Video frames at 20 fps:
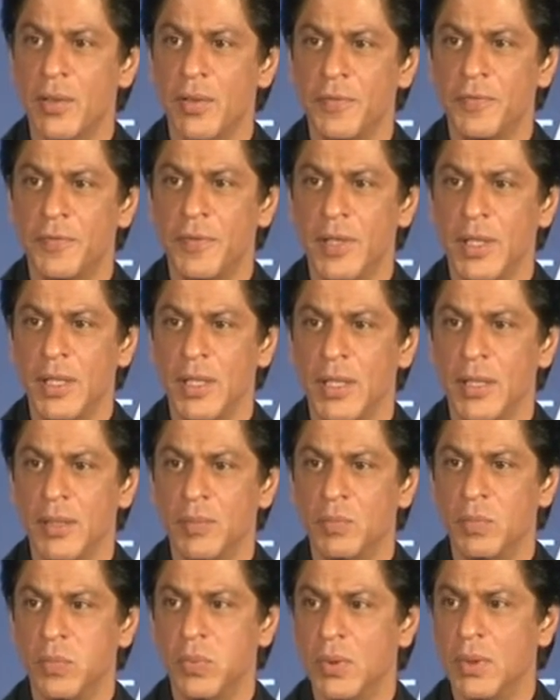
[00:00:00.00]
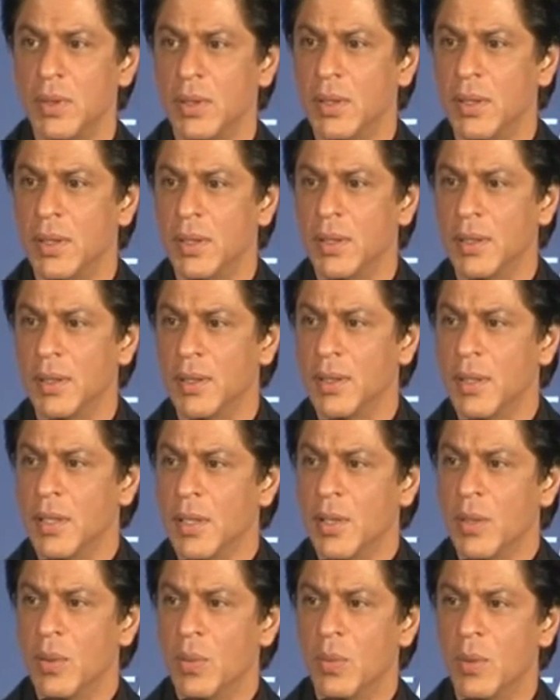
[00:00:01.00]
of
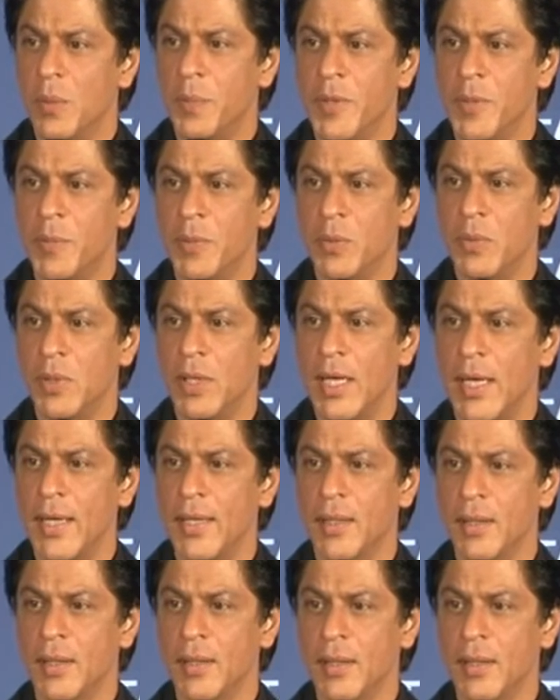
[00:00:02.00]
what people would like